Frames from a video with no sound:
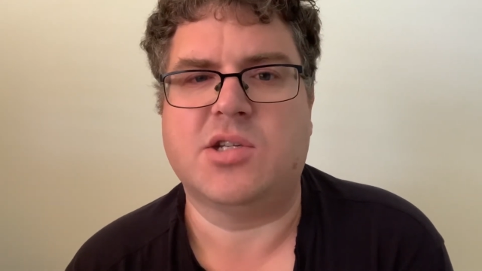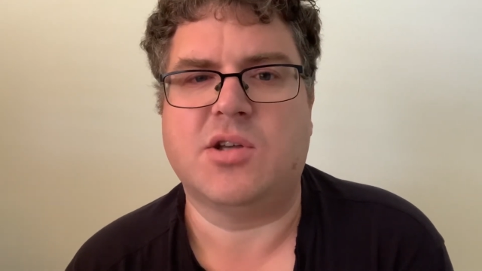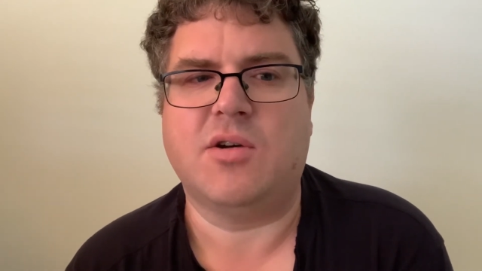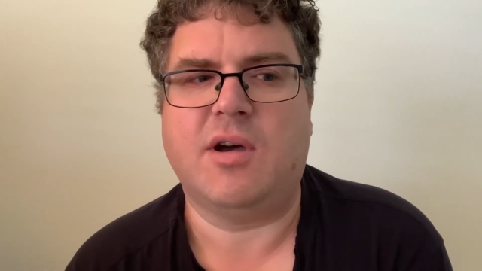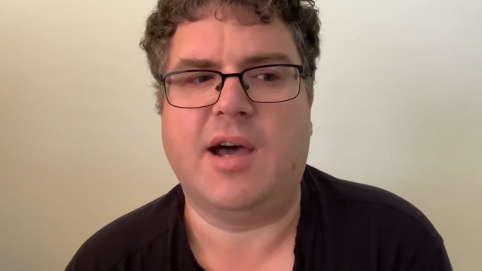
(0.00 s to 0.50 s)

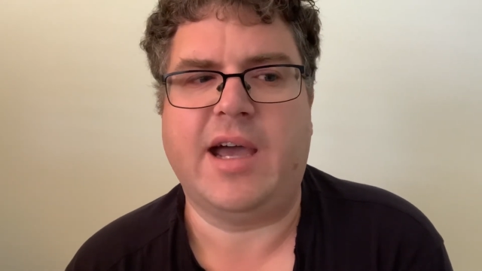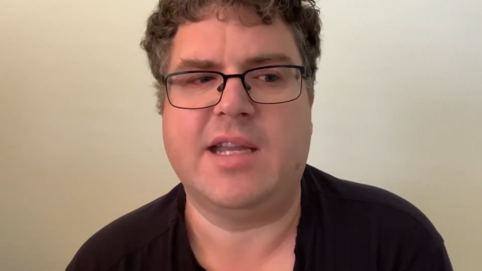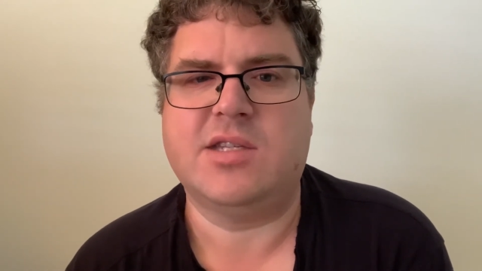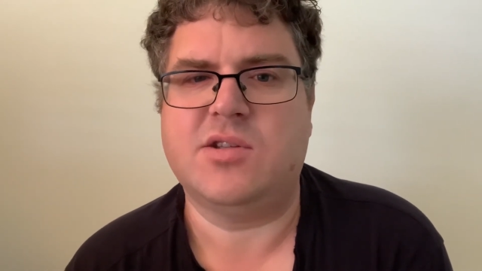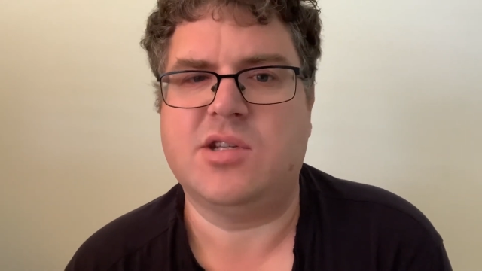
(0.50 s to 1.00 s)
So I
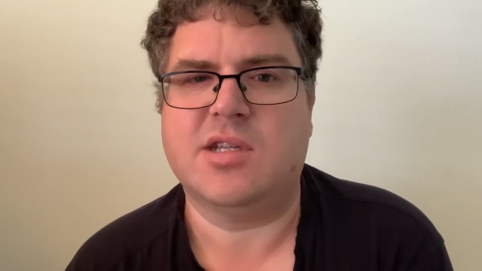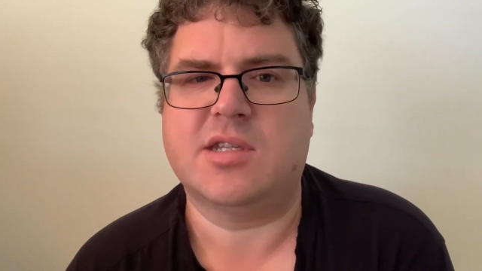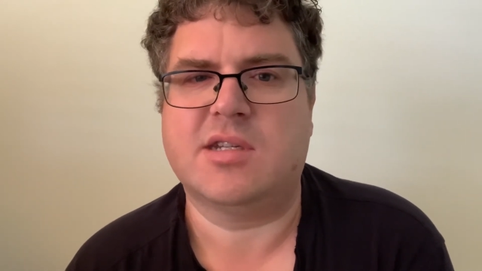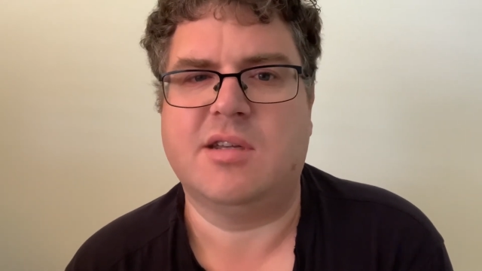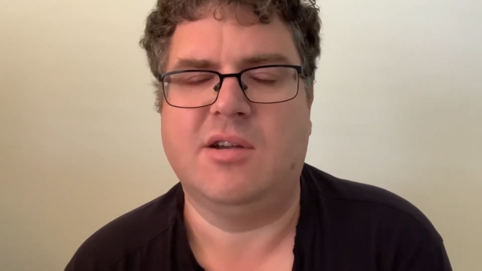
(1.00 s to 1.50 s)
had to
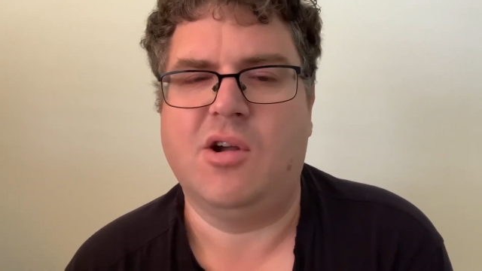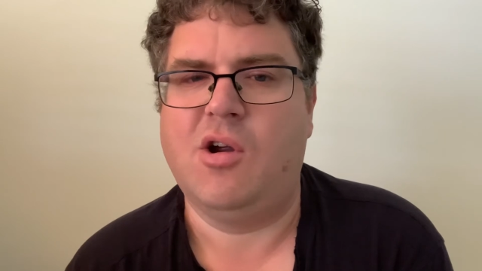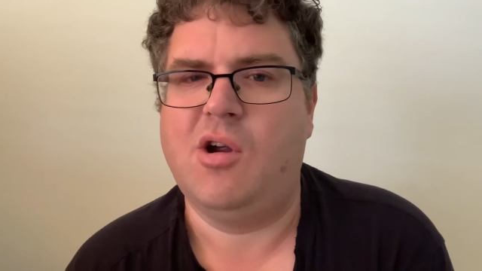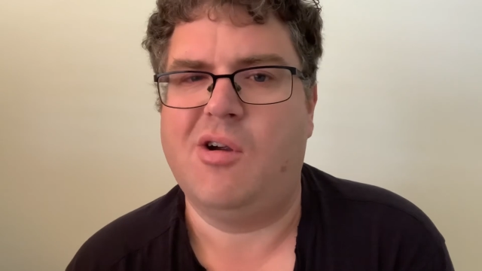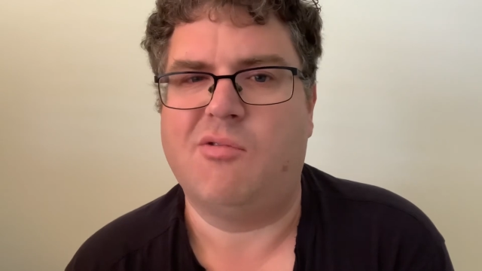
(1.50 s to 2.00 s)
just
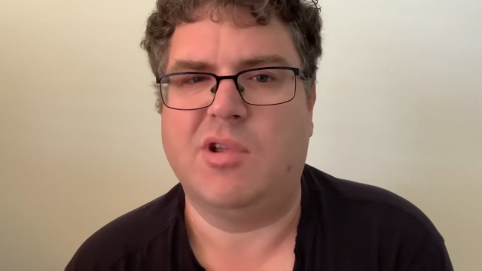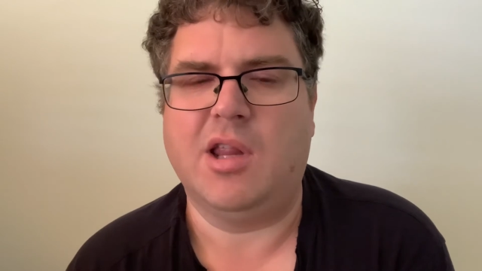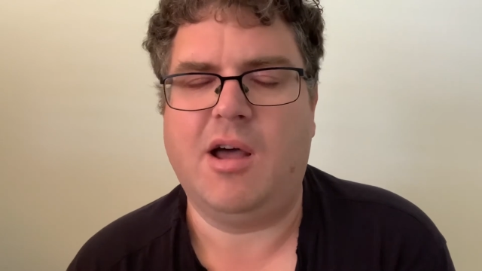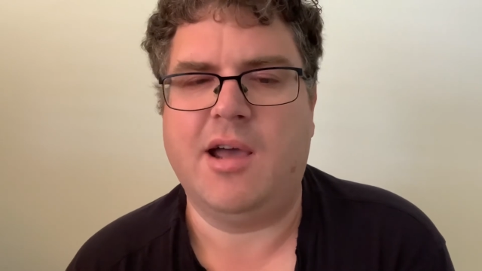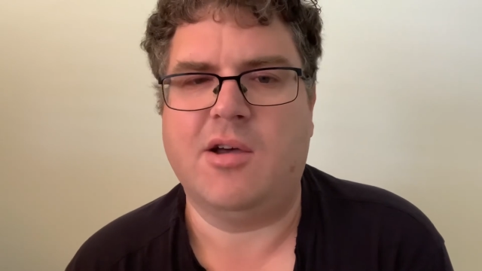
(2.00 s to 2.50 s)

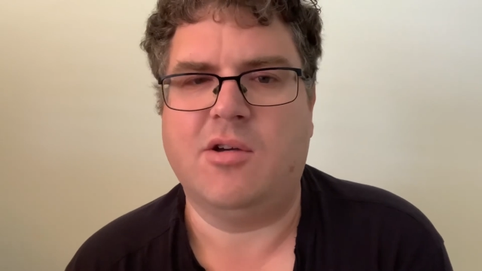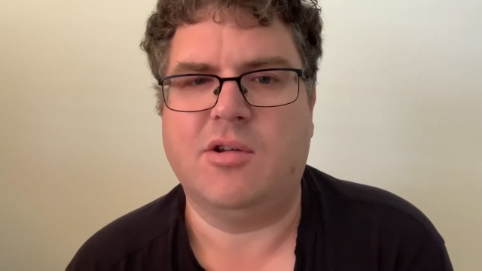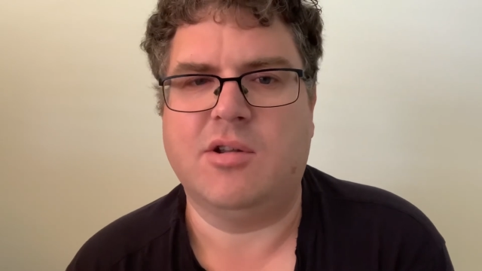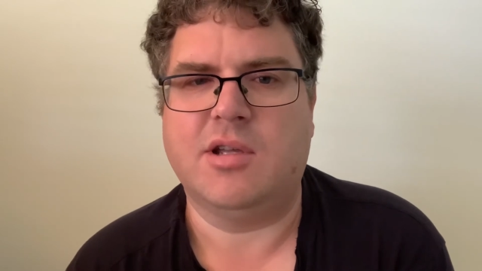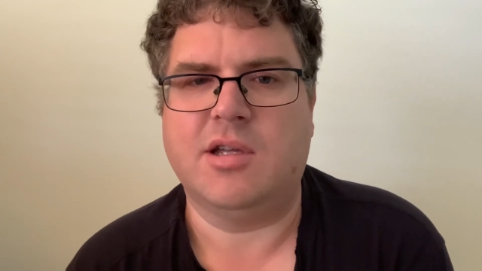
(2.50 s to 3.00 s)
rely
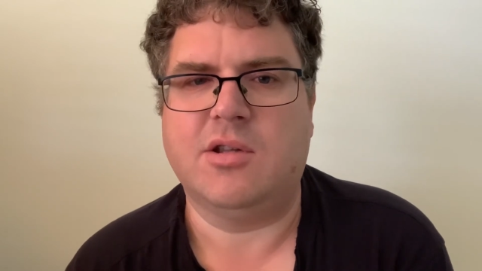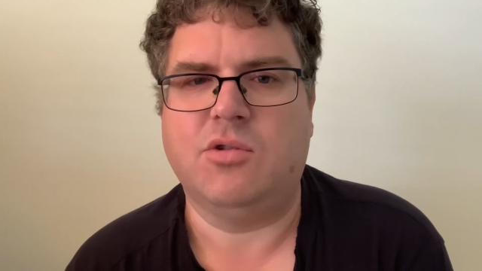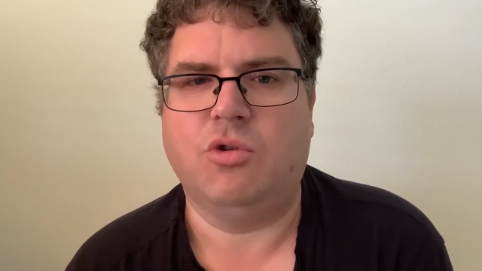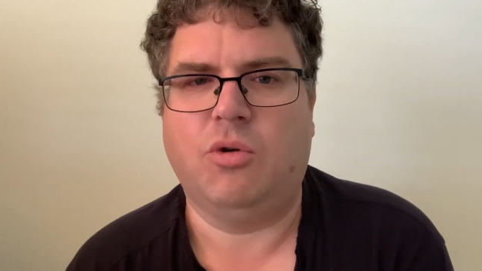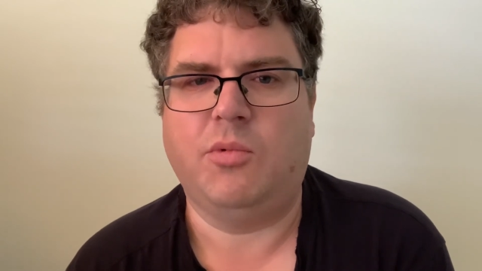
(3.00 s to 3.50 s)
on
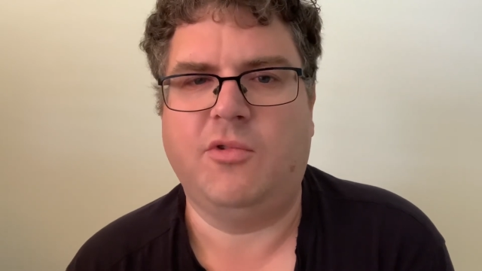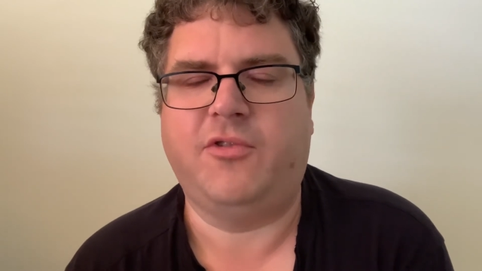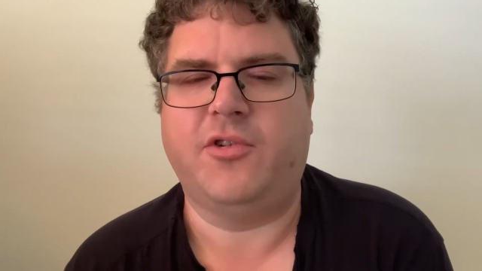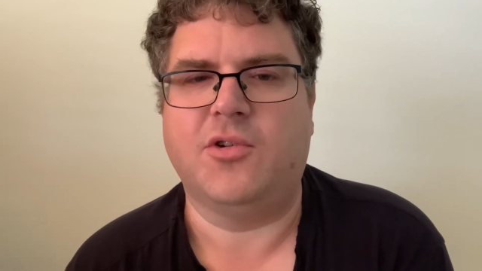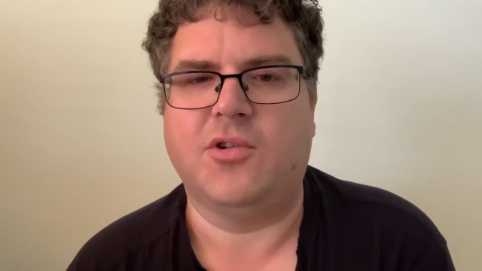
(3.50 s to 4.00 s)
normal
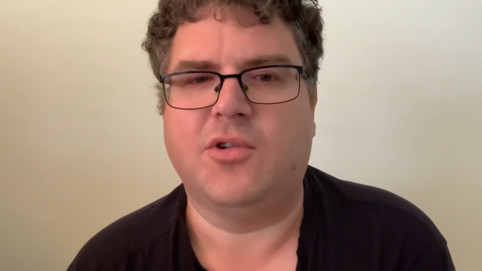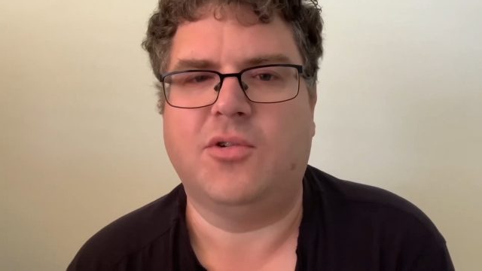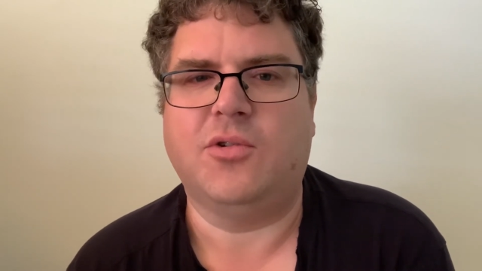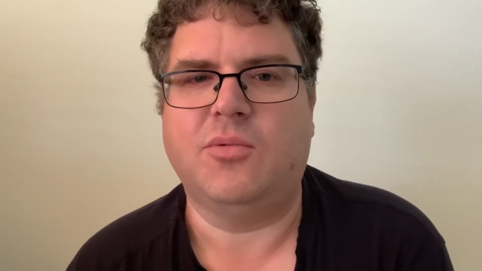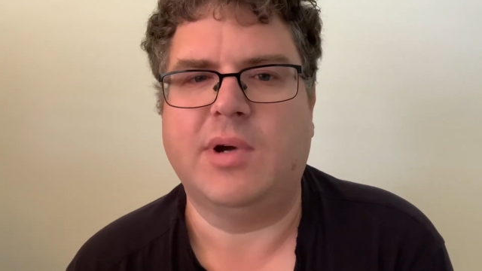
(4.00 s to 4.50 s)
food
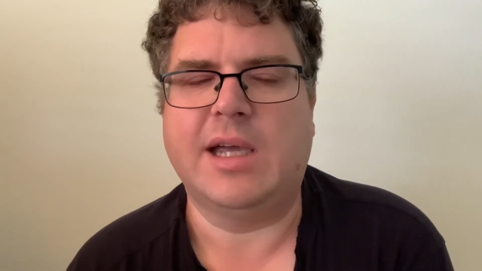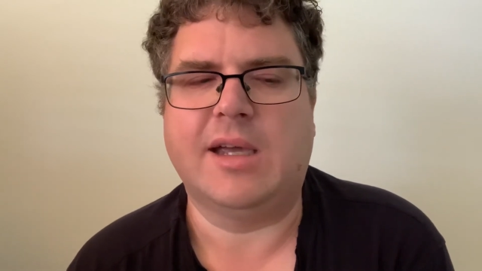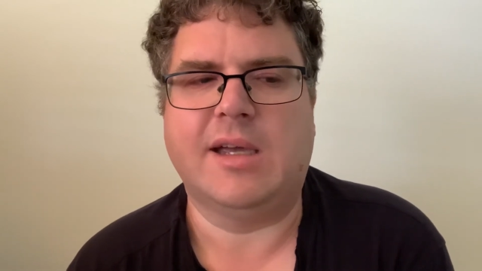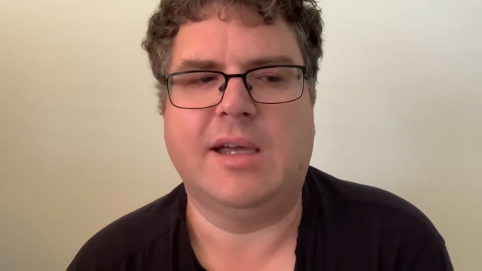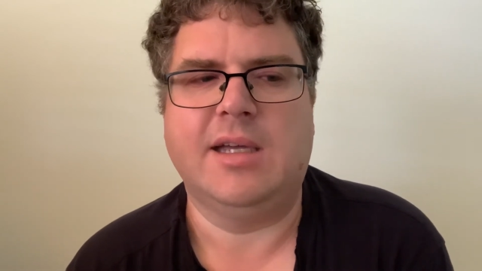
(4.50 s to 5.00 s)
all week.